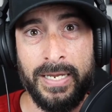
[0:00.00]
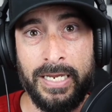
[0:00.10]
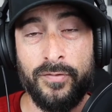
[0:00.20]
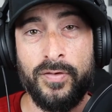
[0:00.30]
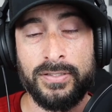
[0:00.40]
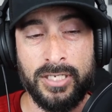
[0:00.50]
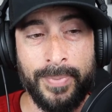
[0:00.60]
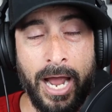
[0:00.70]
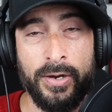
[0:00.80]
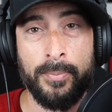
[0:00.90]
if
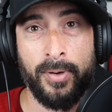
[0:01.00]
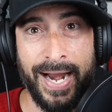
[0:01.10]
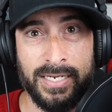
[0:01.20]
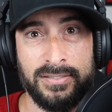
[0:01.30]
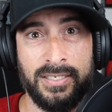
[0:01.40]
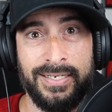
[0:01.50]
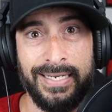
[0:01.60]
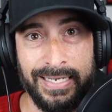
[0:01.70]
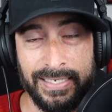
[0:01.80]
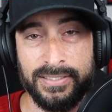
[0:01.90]
somehow he
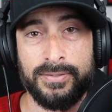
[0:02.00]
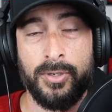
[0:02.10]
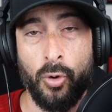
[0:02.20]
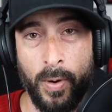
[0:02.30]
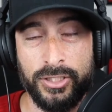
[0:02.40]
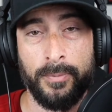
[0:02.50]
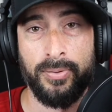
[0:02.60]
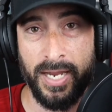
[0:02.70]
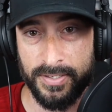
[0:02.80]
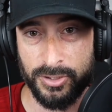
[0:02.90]
miraculously is going to
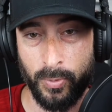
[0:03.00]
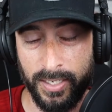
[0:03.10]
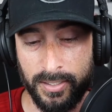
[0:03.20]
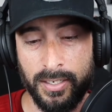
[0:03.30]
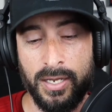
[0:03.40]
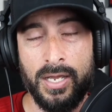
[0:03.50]
play this week.